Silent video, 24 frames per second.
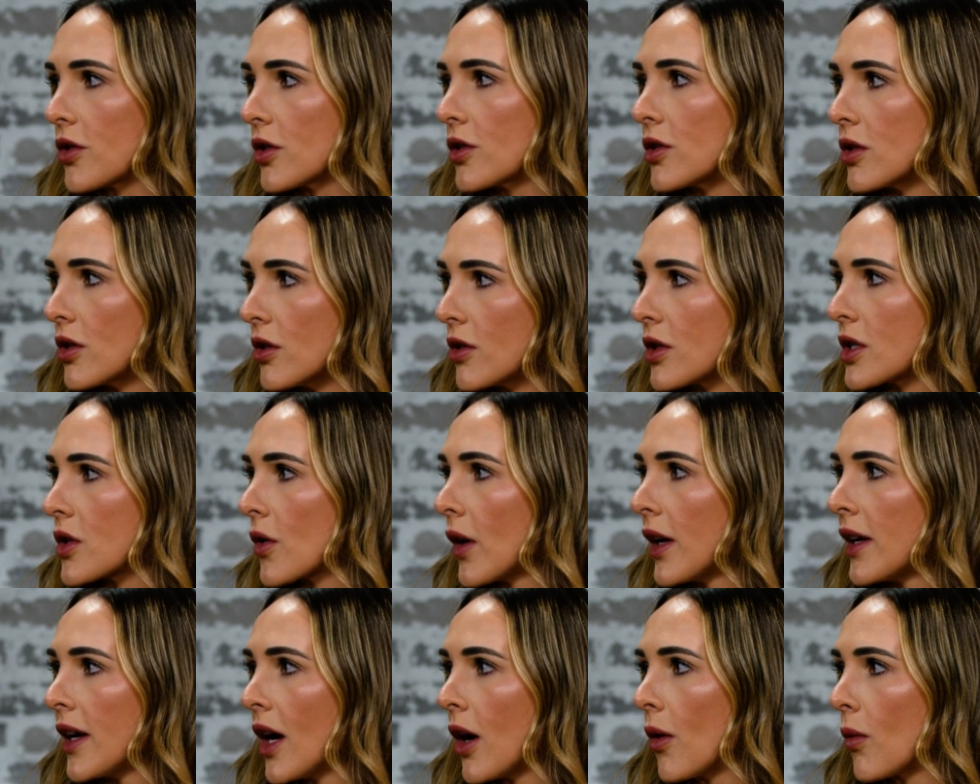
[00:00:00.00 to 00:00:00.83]
Dukes, who I
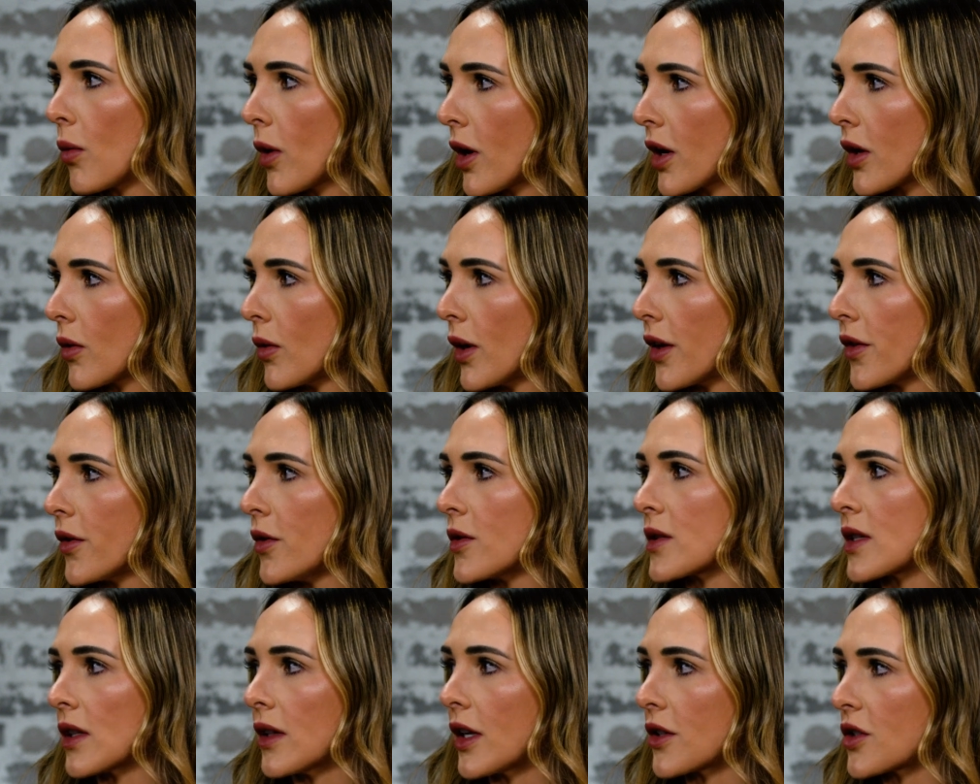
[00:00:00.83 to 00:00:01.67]
now work with, who's
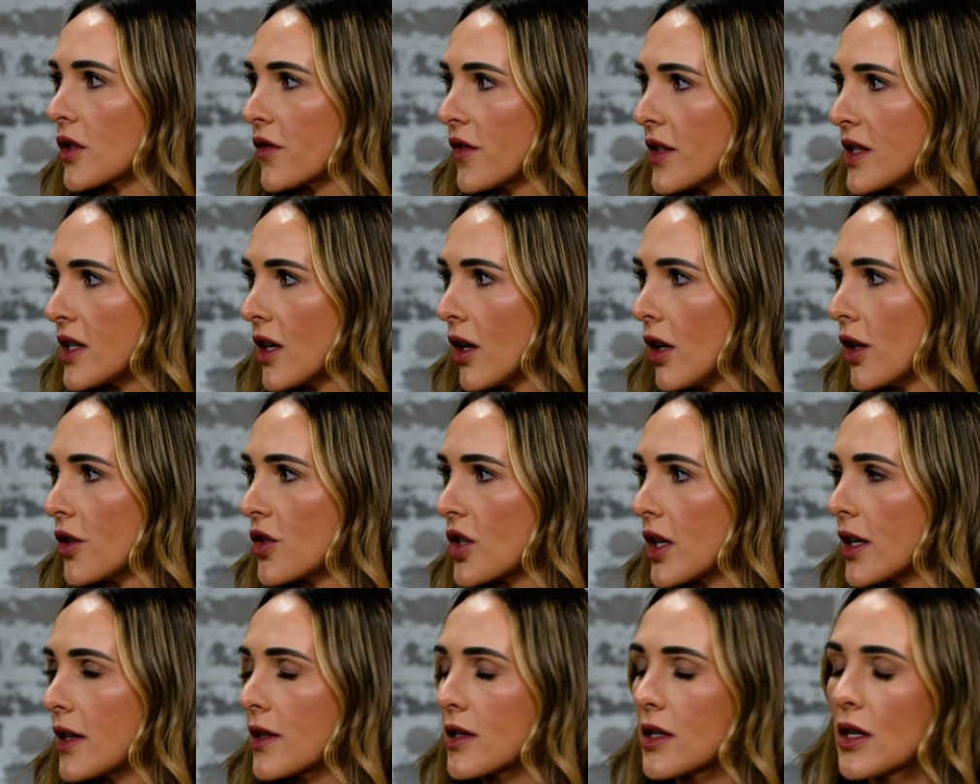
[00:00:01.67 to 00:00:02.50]
an
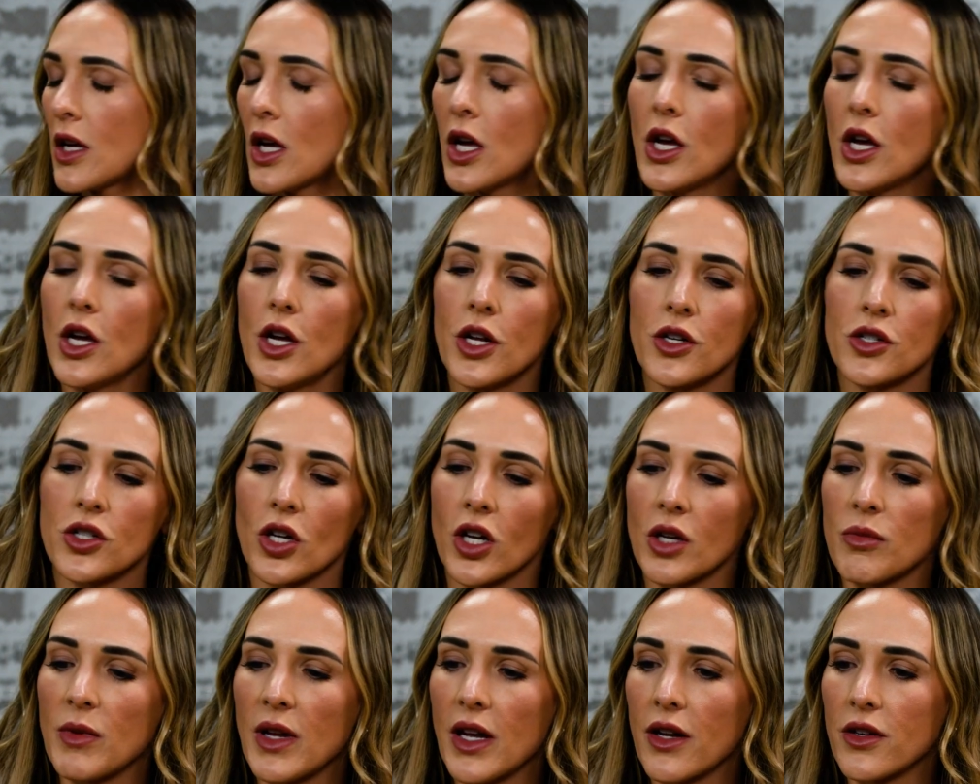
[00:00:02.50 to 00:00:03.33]
electrophysiologist,
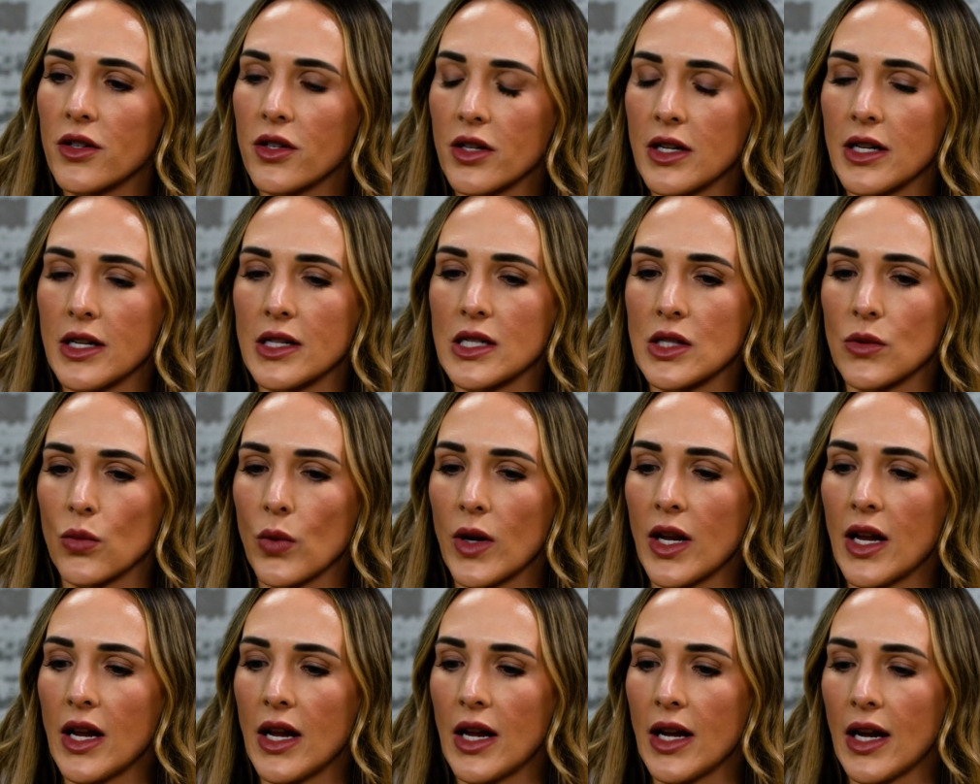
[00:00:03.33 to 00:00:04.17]
took me under his
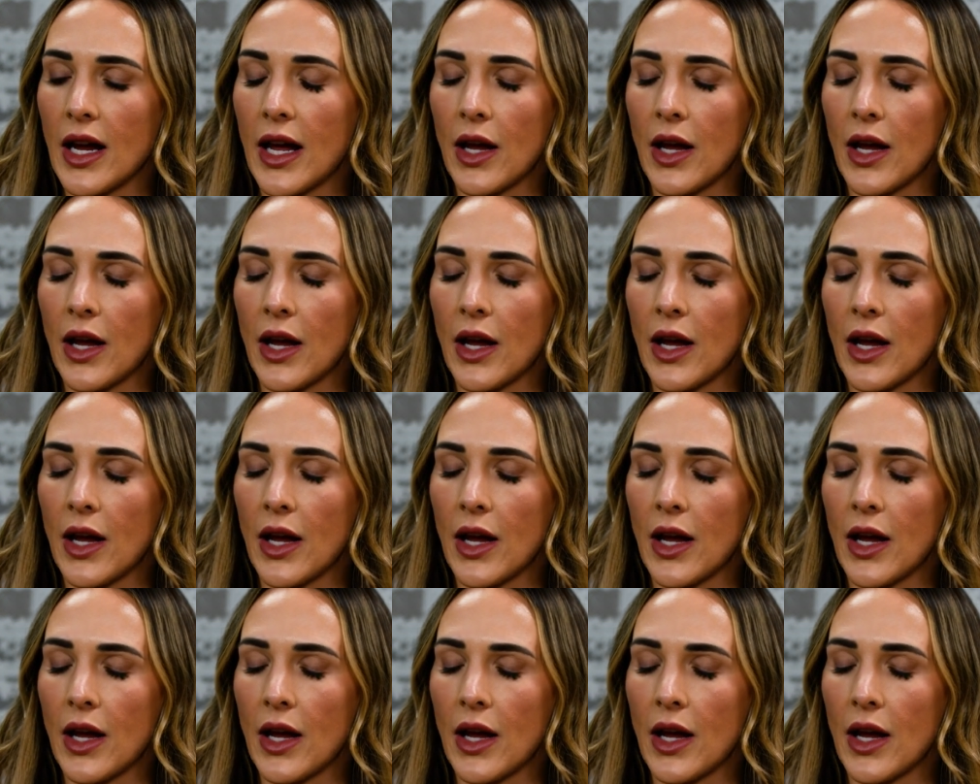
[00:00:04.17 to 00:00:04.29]
wing.